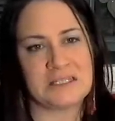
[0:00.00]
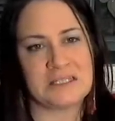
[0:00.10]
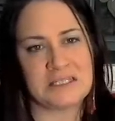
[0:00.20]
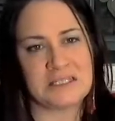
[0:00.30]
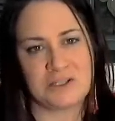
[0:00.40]
It's
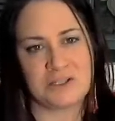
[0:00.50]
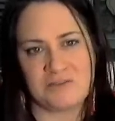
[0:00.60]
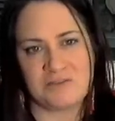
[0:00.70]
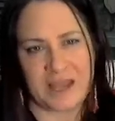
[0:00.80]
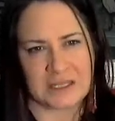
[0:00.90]
actually
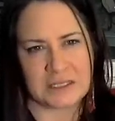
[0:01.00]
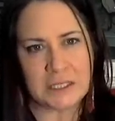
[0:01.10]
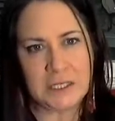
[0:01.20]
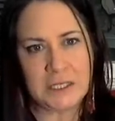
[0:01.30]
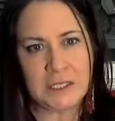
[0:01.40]
violent
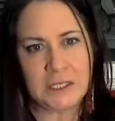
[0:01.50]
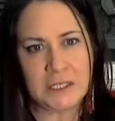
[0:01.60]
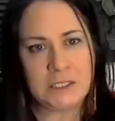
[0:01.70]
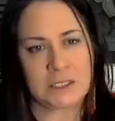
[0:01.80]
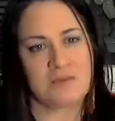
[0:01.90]

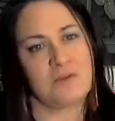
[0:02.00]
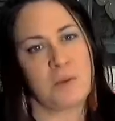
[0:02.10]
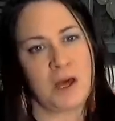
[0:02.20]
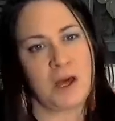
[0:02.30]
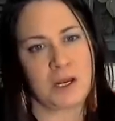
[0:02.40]
to leave the
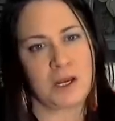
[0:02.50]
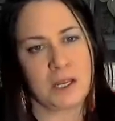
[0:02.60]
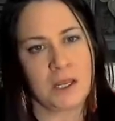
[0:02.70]
body.